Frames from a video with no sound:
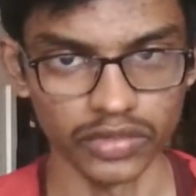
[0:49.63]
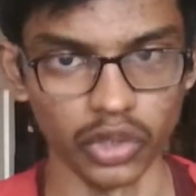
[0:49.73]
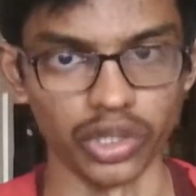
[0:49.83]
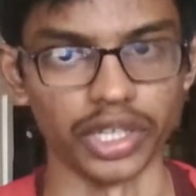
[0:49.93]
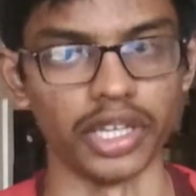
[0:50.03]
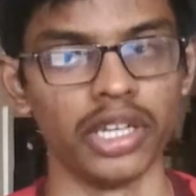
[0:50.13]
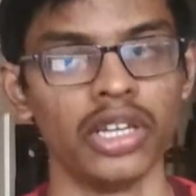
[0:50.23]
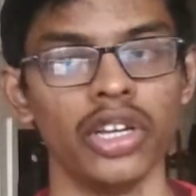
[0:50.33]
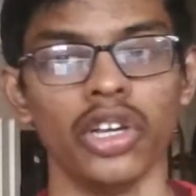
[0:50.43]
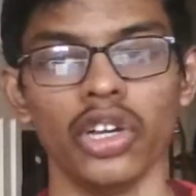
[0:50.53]
Okay.
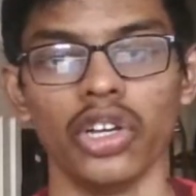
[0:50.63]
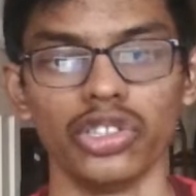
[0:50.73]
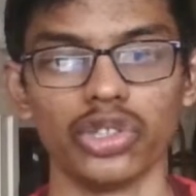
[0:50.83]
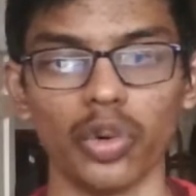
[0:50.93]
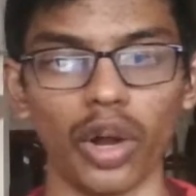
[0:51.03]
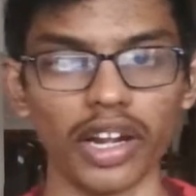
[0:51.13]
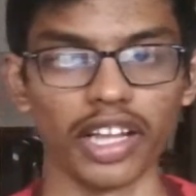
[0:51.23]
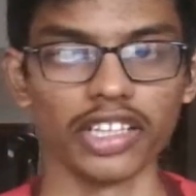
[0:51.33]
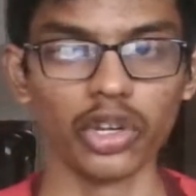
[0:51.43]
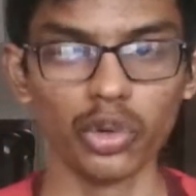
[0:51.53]
So what are
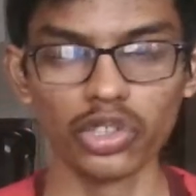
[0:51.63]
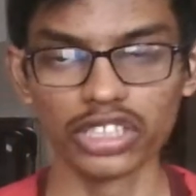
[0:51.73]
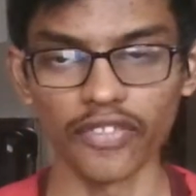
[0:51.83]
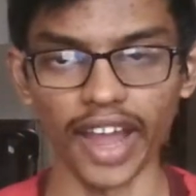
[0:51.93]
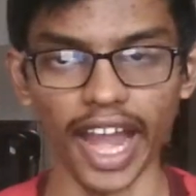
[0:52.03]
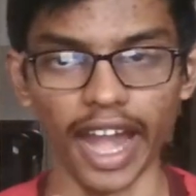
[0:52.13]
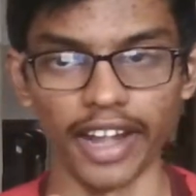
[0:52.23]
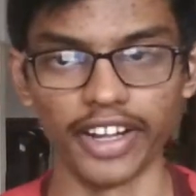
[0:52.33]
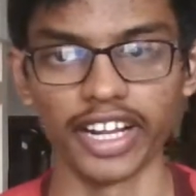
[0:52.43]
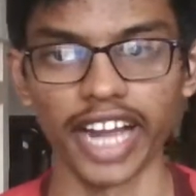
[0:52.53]
the routes of
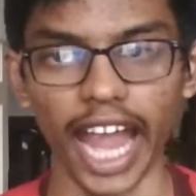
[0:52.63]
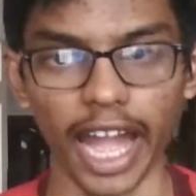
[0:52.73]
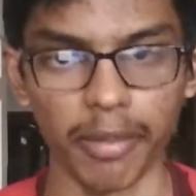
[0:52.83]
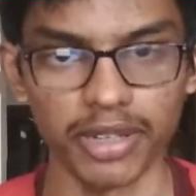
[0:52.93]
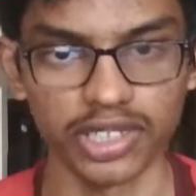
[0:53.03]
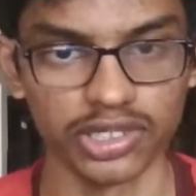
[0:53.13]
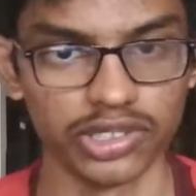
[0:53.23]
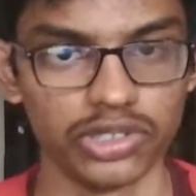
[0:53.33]
drug administration?